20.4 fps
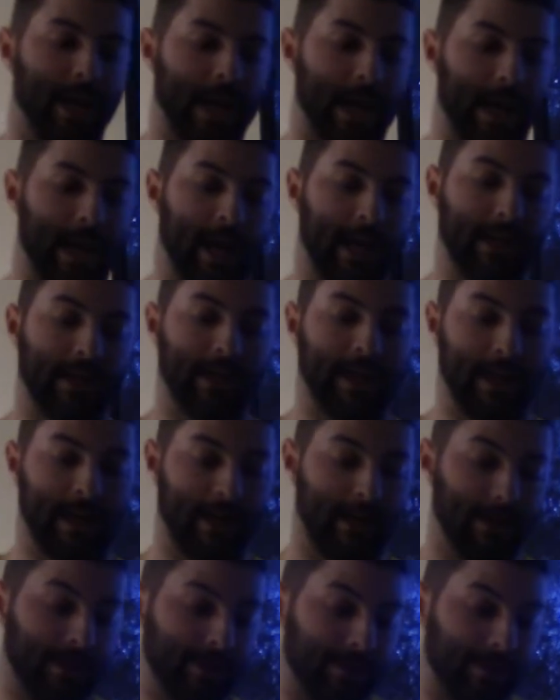and
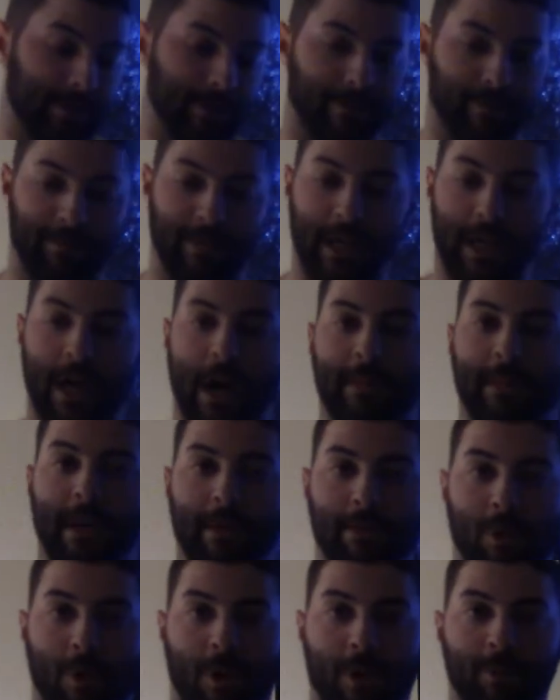it is becoming
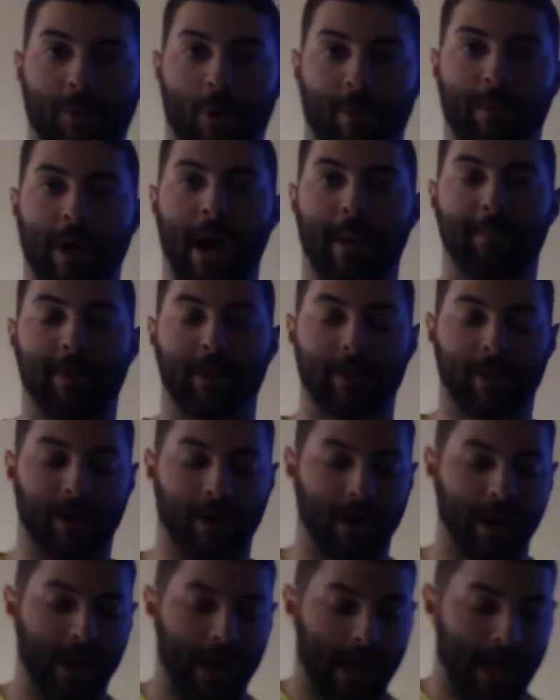more and more
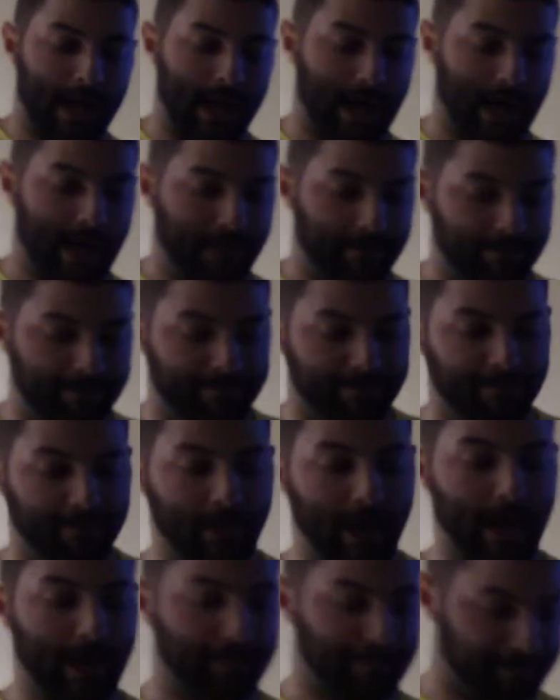popular.
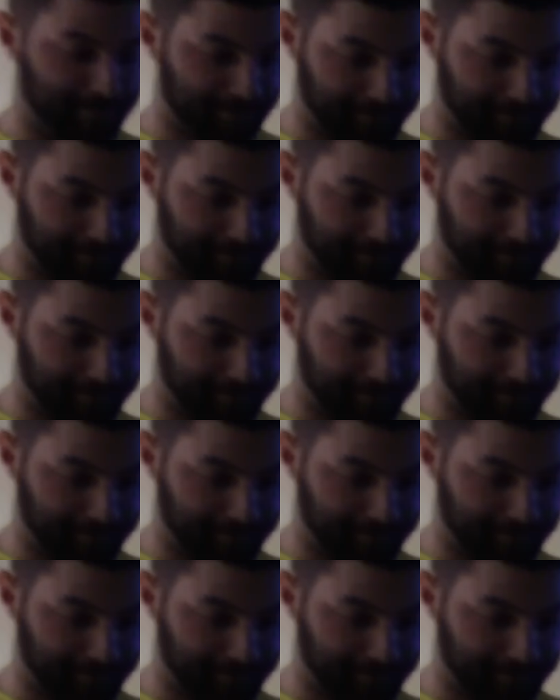But